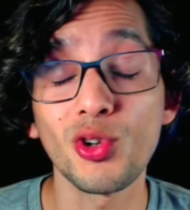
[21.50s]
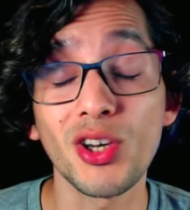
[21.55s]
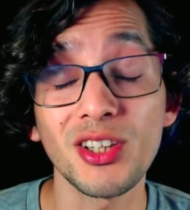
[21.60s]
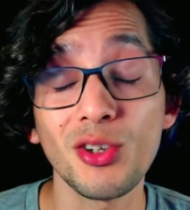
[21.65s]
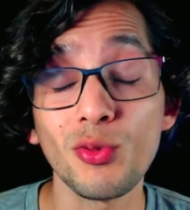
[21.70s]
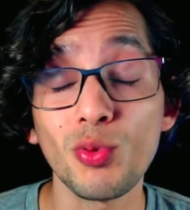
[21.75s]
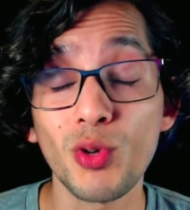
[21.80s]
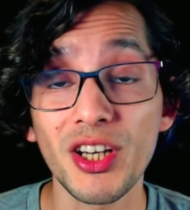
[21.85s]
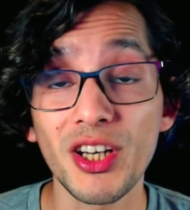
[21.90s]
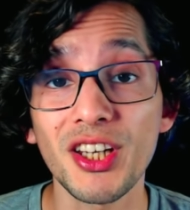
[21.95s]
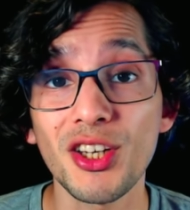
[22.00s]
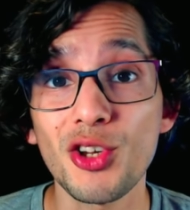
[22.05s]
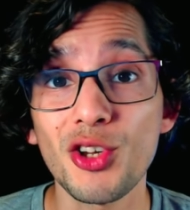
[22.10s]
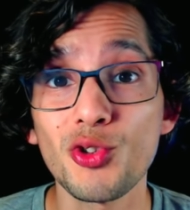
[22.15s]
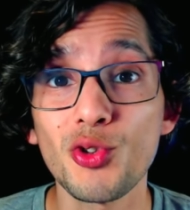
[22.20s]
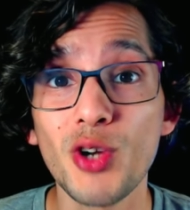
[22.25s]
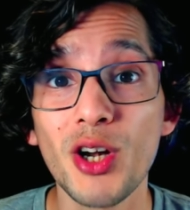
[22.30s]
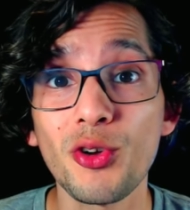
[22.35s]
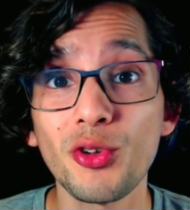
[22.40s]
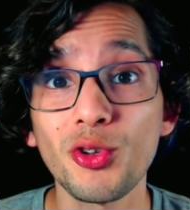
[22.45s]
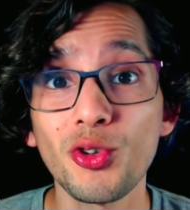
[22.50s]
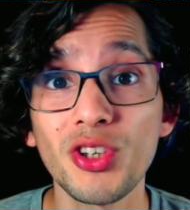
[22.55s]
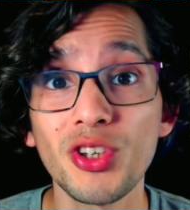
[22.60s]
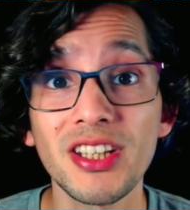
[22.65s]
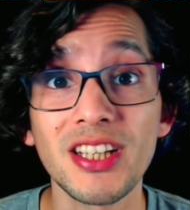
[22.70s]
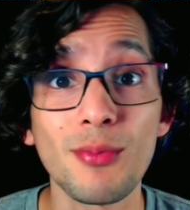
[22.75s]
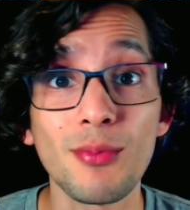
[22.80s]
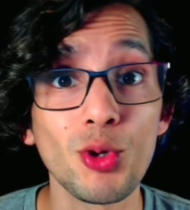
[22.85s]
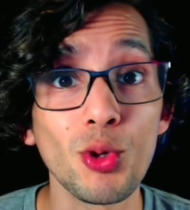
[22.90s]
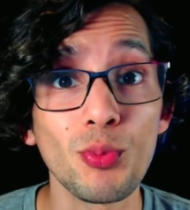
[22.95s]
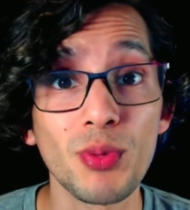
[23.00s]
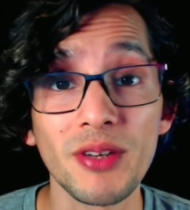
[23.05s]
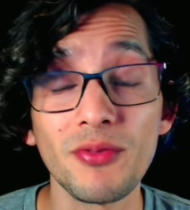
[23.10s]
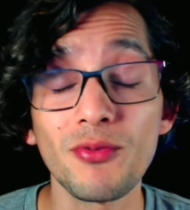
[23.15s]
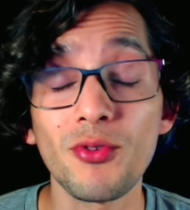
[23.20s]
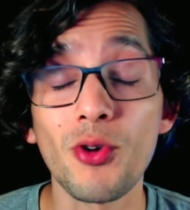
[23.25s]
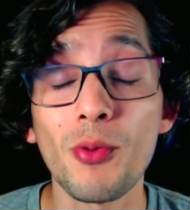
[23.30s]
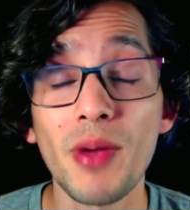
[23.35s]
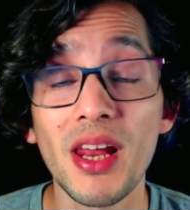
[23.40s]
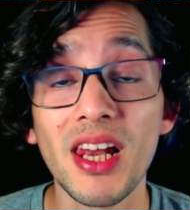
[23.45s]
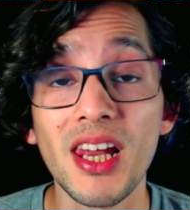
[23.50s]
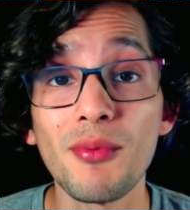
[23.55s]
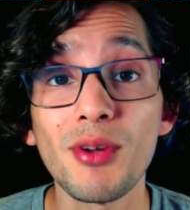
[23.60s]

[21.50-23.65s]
To get this working, you are going to need a blueprint from my